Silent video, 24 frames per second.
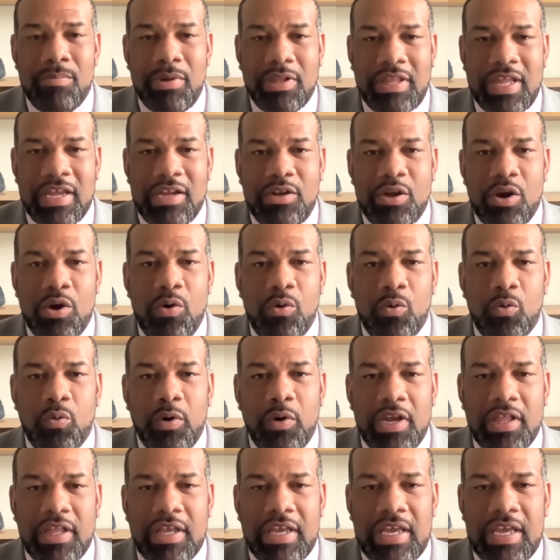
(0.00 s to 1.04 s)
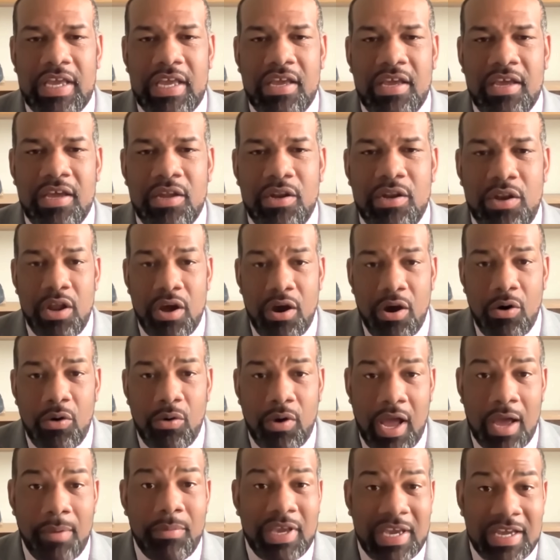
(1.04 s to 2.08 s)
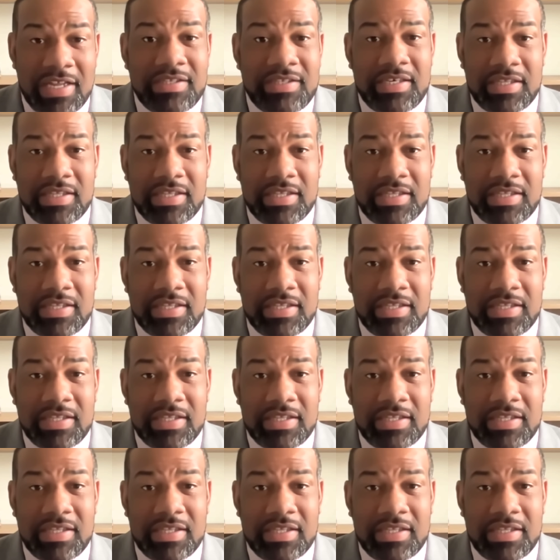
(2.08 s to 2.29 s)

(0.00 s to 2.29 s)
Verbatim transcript: but they don't really know coming